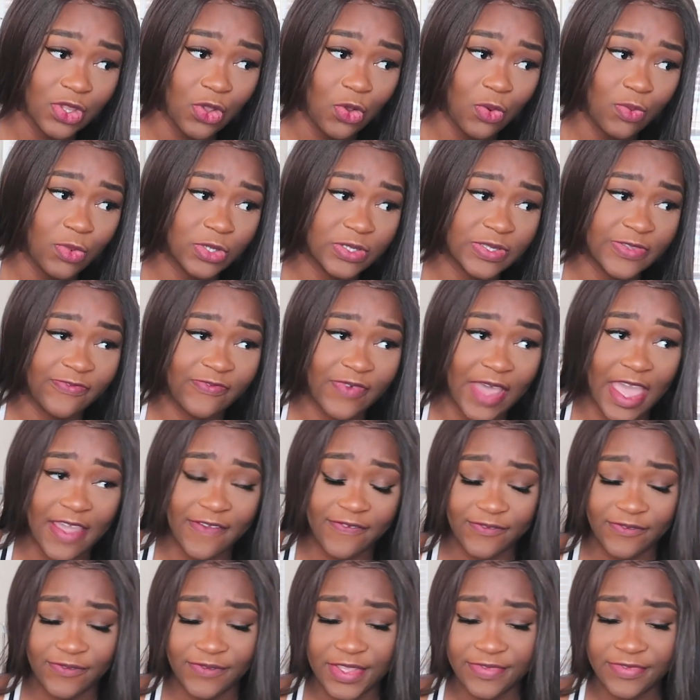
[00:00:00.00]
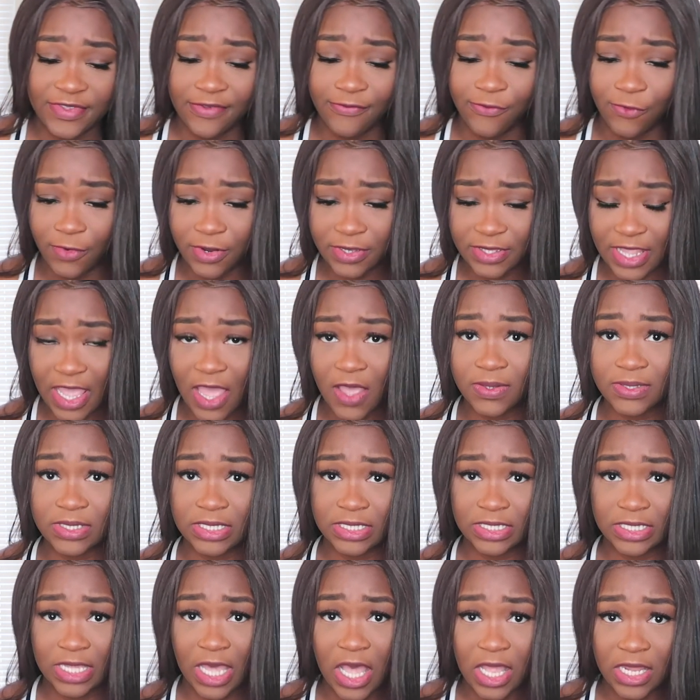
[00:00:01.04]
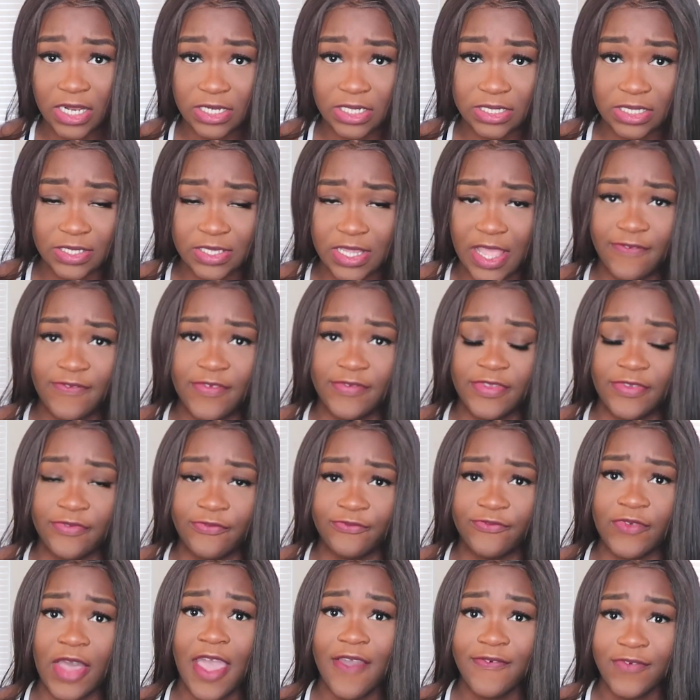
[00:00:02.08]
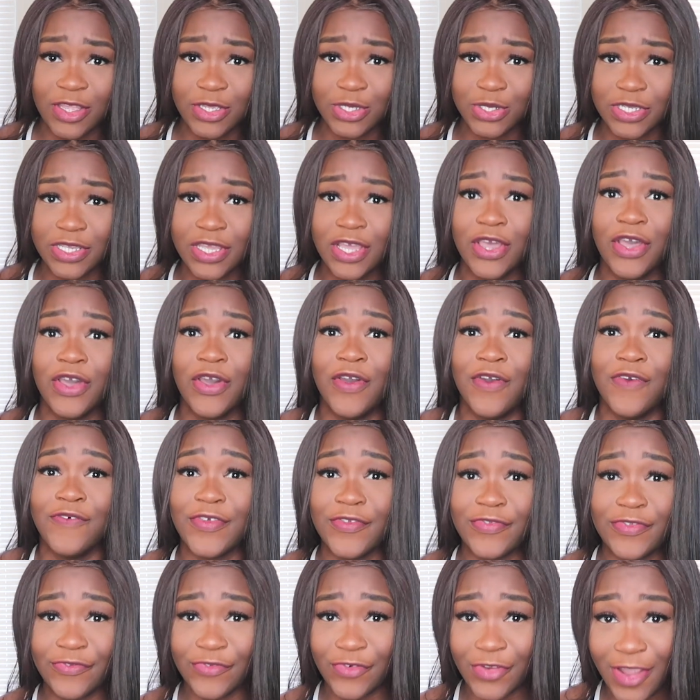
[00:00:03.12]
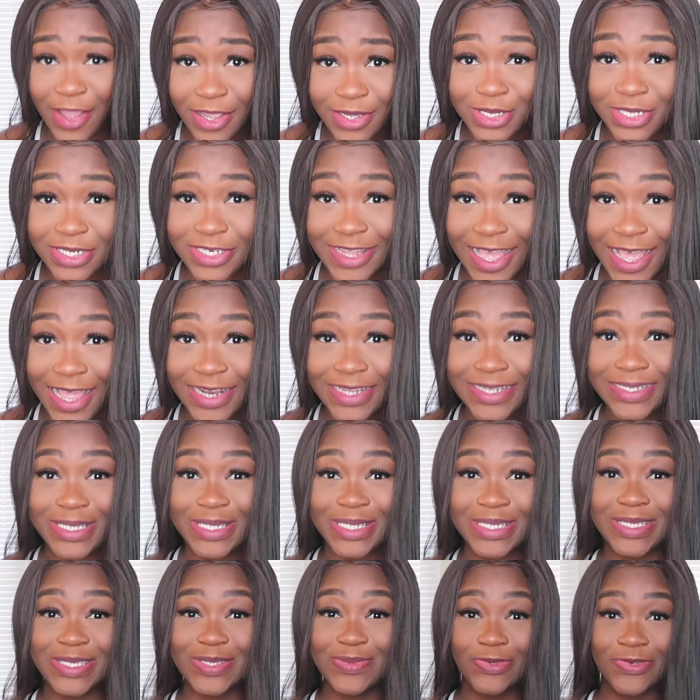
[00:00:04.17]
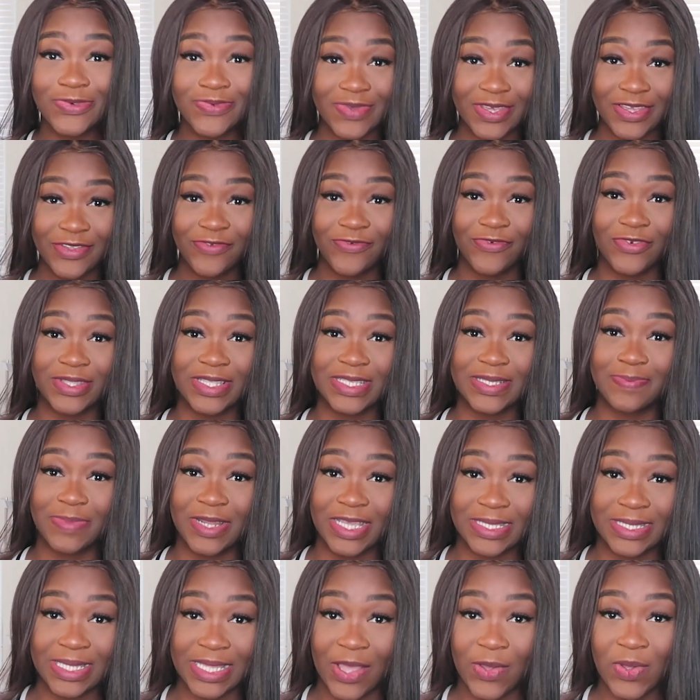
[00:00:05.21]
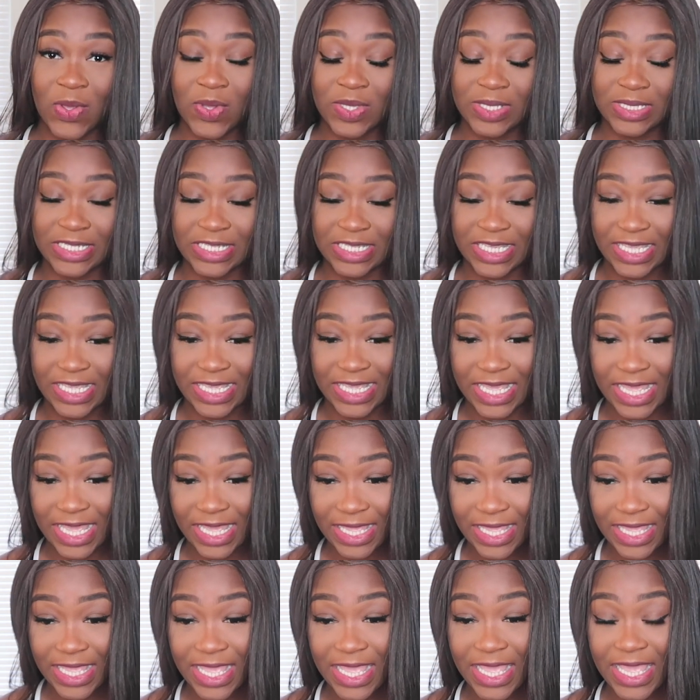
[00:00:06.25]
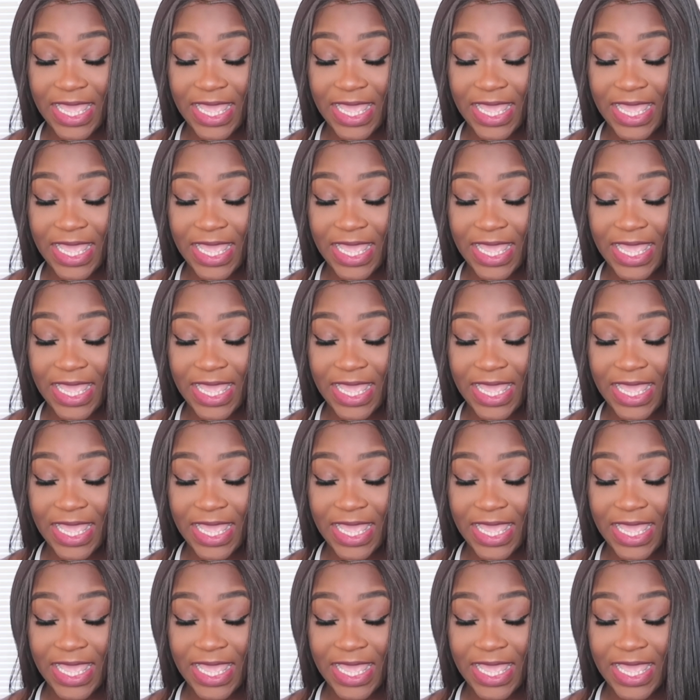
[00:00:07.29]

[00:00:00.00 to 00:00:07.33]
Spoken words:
almost $54,000, not $5,400 just to move in for this place that we was looking at.